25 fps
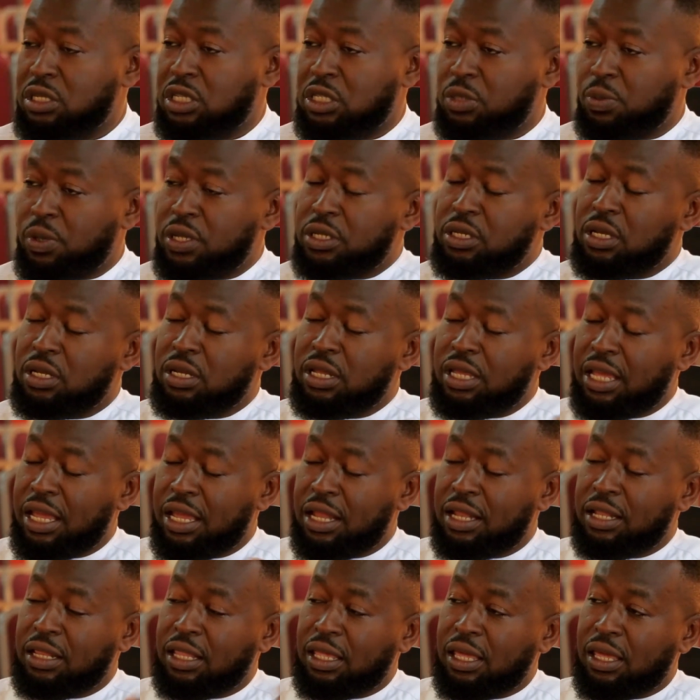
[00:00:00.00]
especially
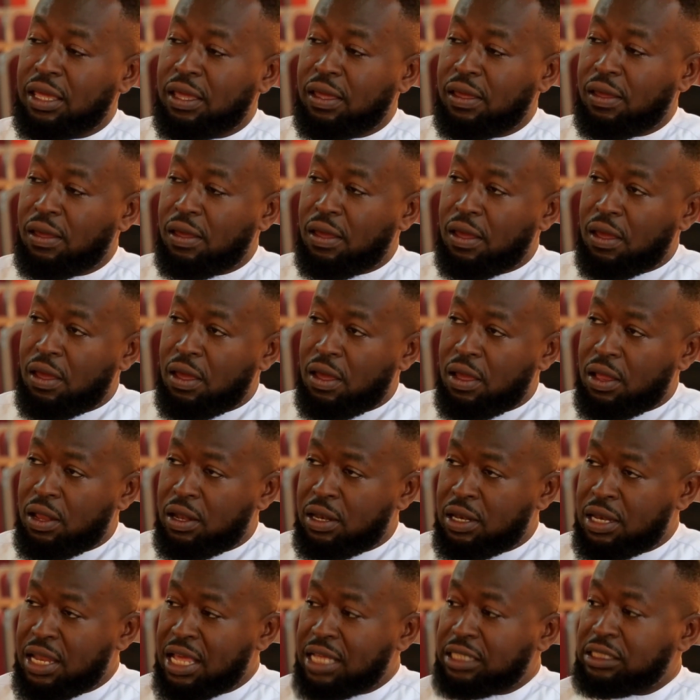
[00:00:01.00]
in the
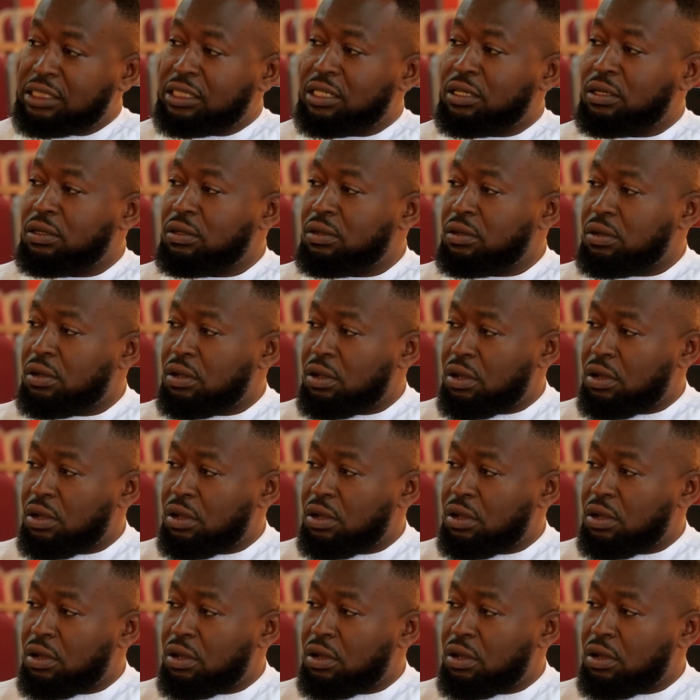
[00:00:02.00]
nursing